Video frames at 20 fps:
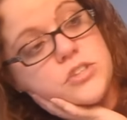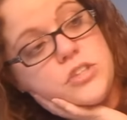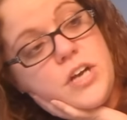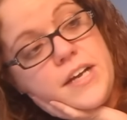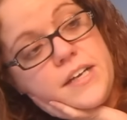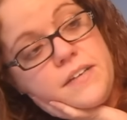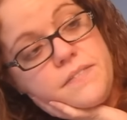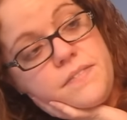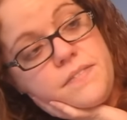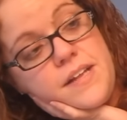
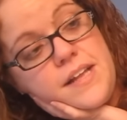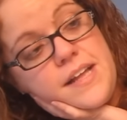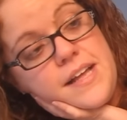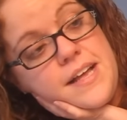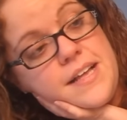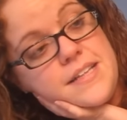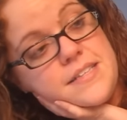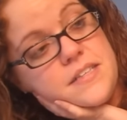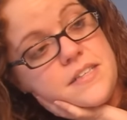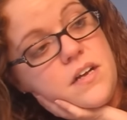
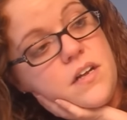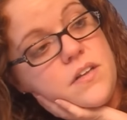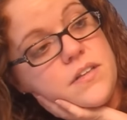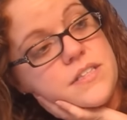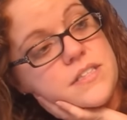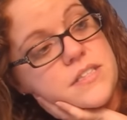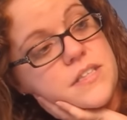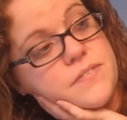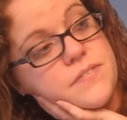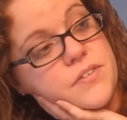dragonflies and all
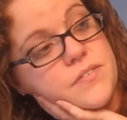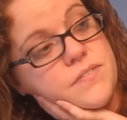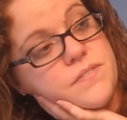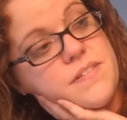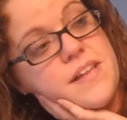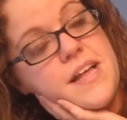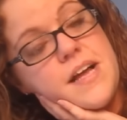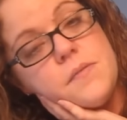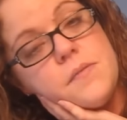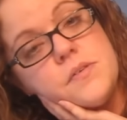these different
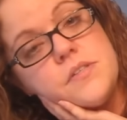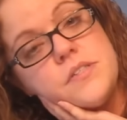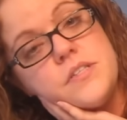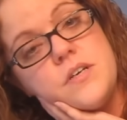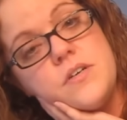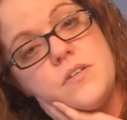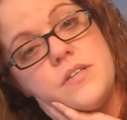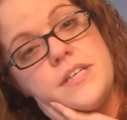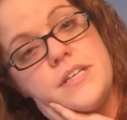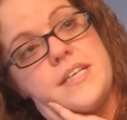flowers
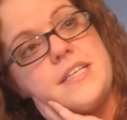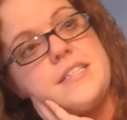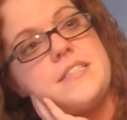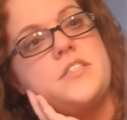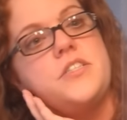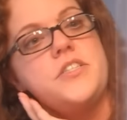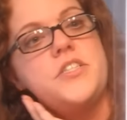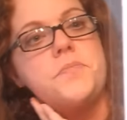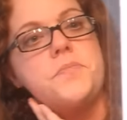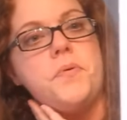on it. It's
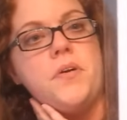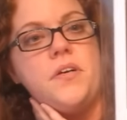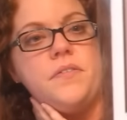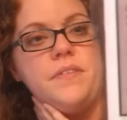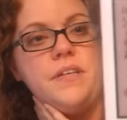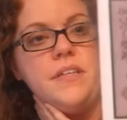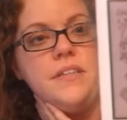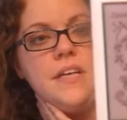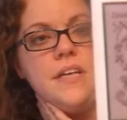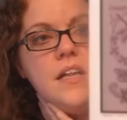just
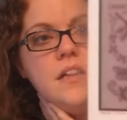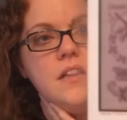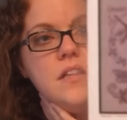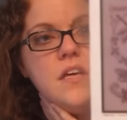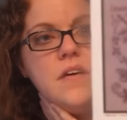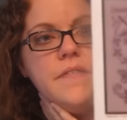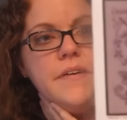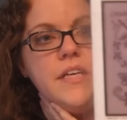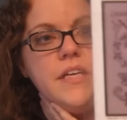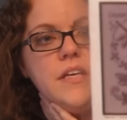perfect. I
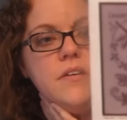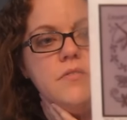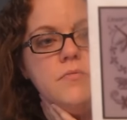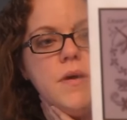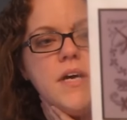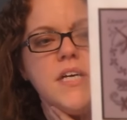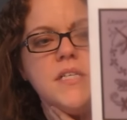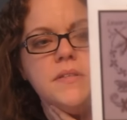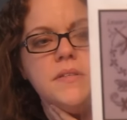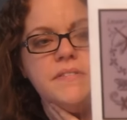love it. It
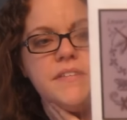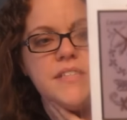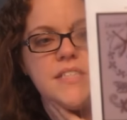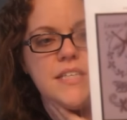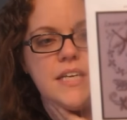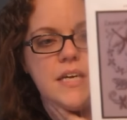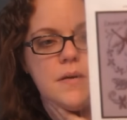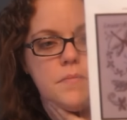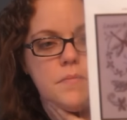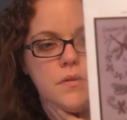reminds me of a
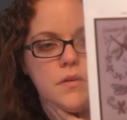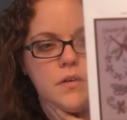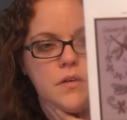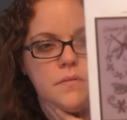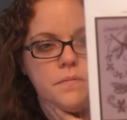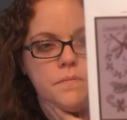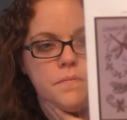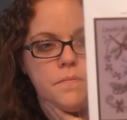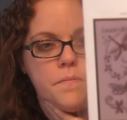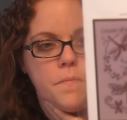sampler.
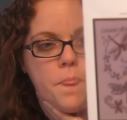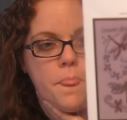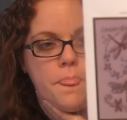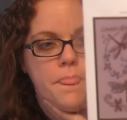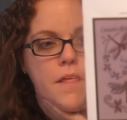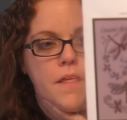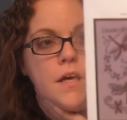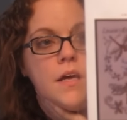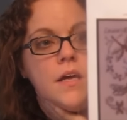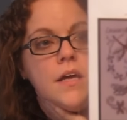
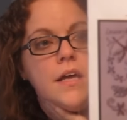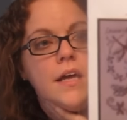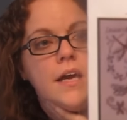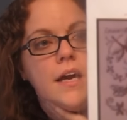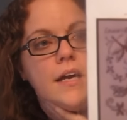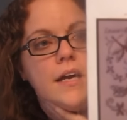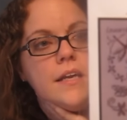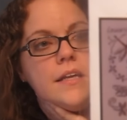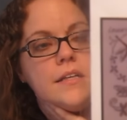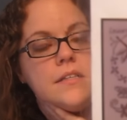
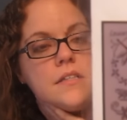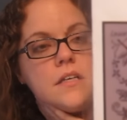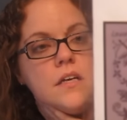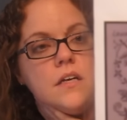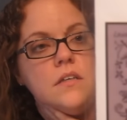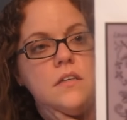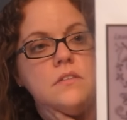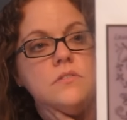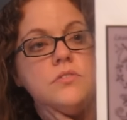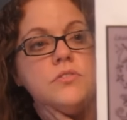And it
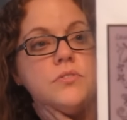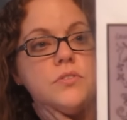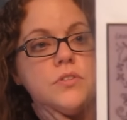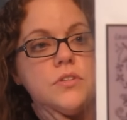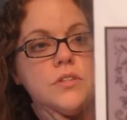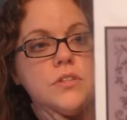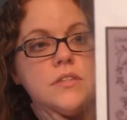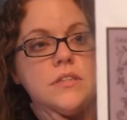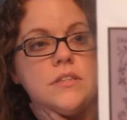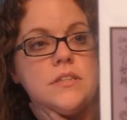calls for
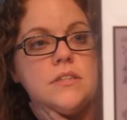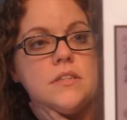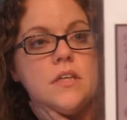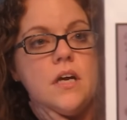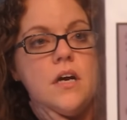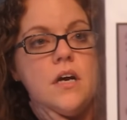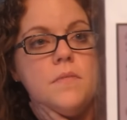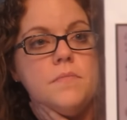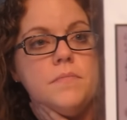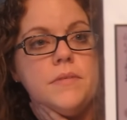
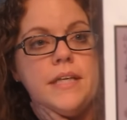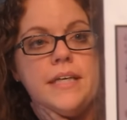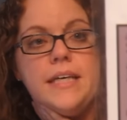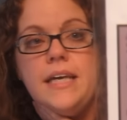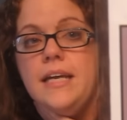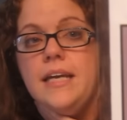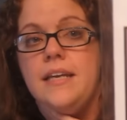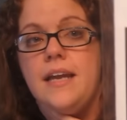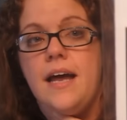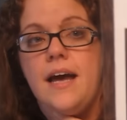um,
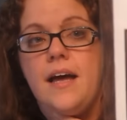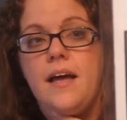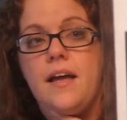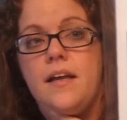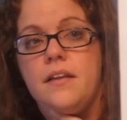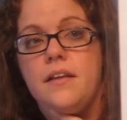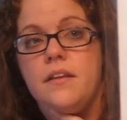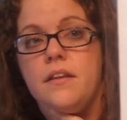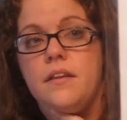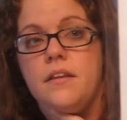Dinky
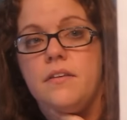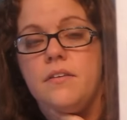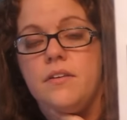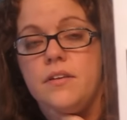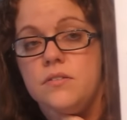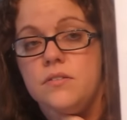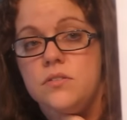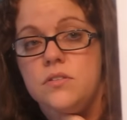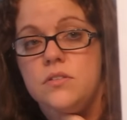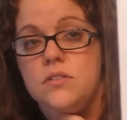Dye
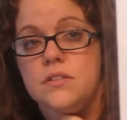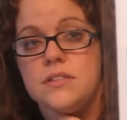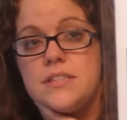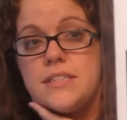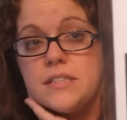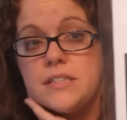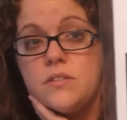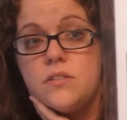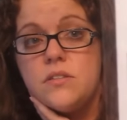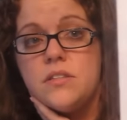silk,
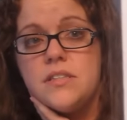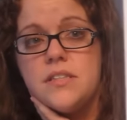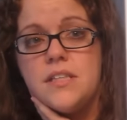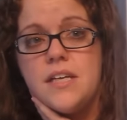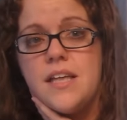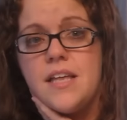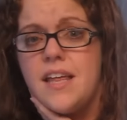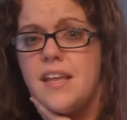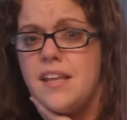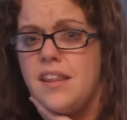silks,
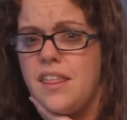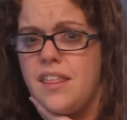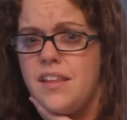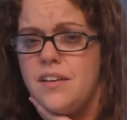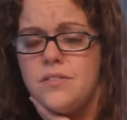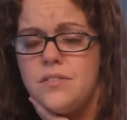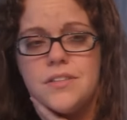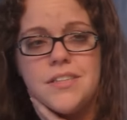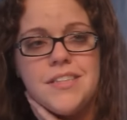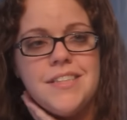
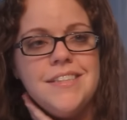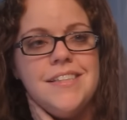silks.